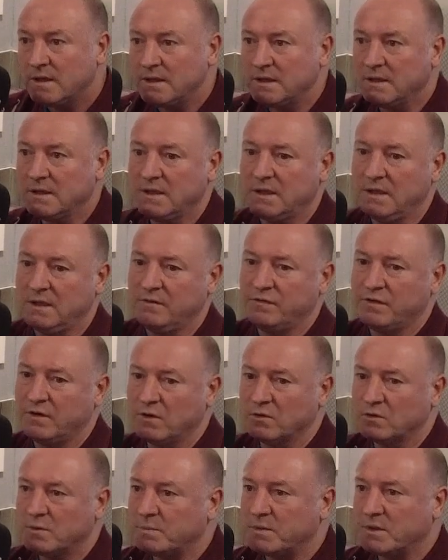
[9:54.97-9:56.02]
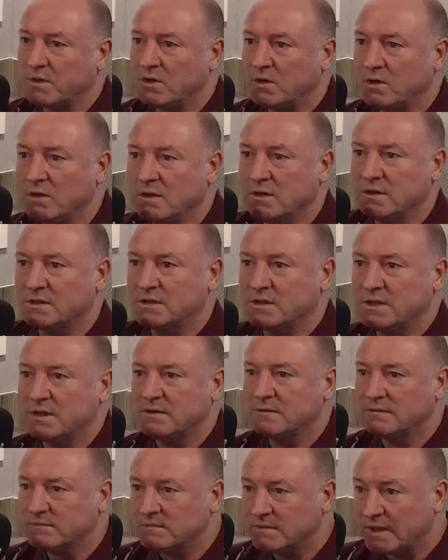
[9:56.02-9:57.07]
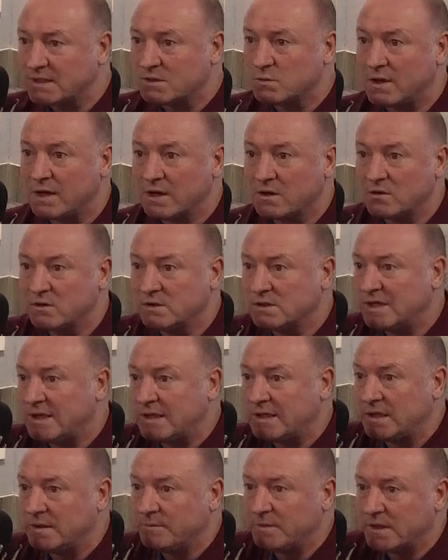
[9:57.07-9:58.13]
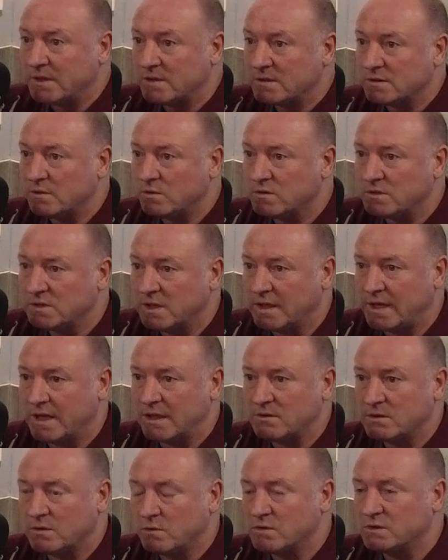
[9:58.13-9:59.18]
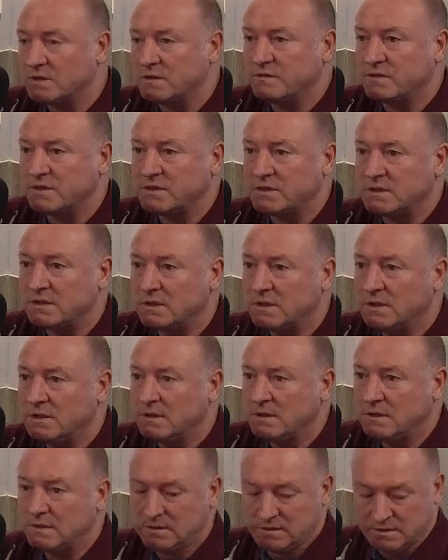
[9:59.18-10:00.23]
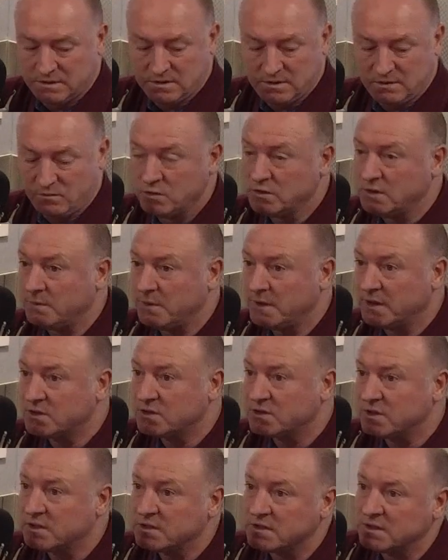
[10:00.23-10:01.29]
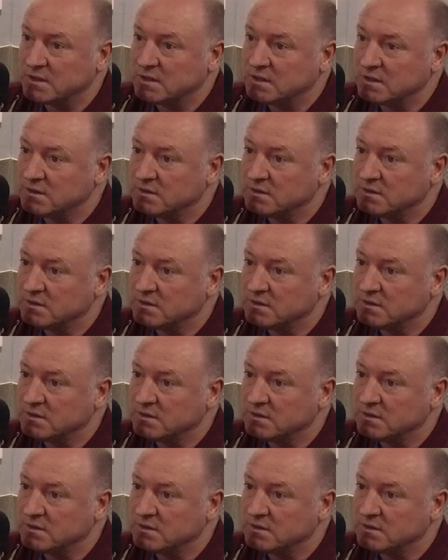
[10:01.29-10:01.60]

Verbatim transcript: And he, he followed up the call and said, "That's why I couldn't tell you because it wasn't announced, it wasn't official." And would you be interested?